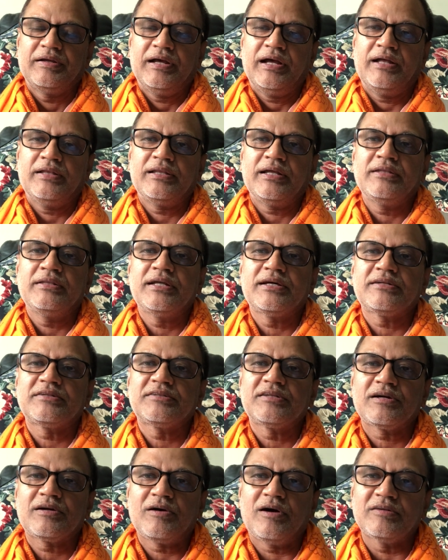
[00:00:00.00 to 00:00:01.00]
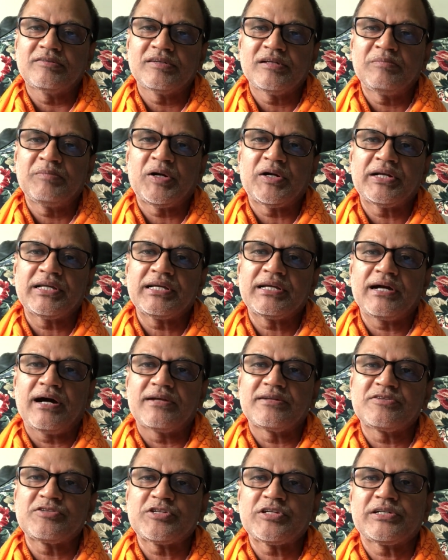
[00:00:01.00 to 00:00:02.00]
And then there is a causal body,
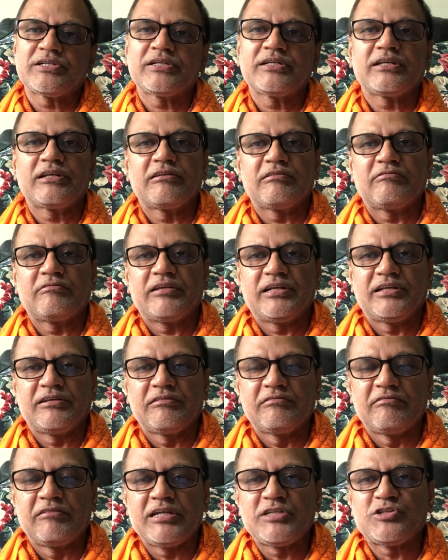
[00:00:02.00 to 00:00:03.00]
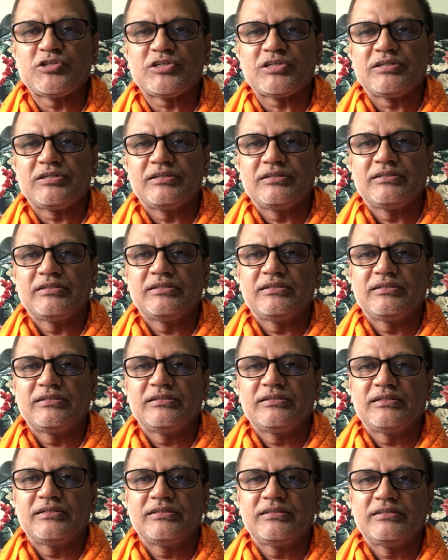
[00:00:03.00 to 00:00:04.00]
karan shari, in which
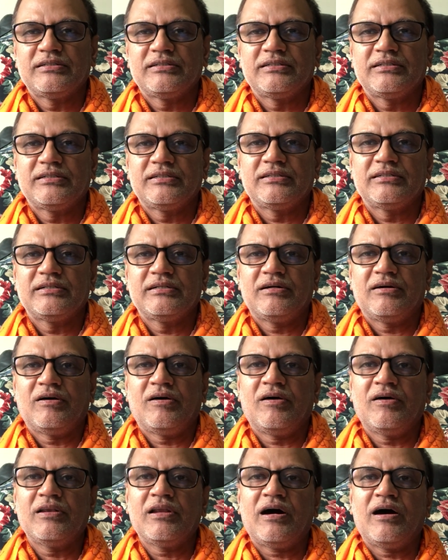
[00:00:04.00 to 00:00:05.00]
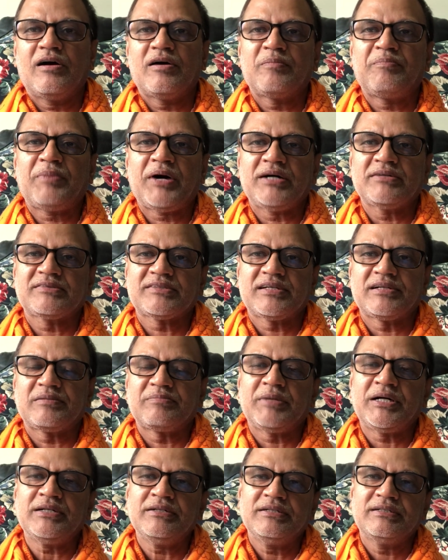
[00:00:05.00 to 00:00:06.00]
all our past
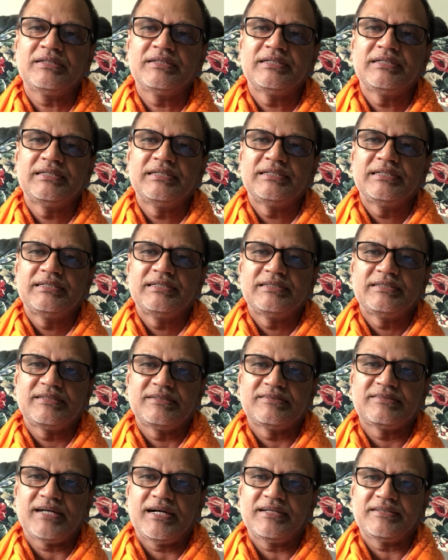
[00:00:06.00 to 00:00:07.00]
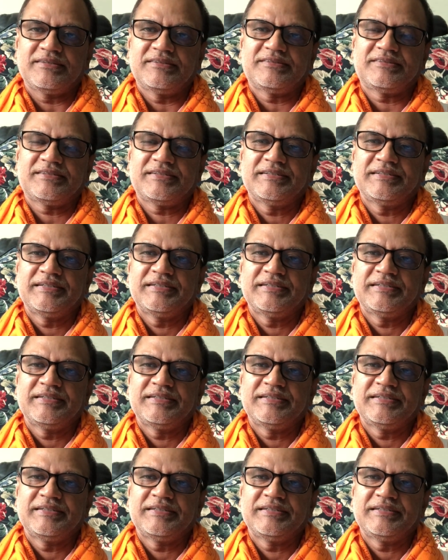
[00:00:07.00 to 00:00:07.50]
karma resides.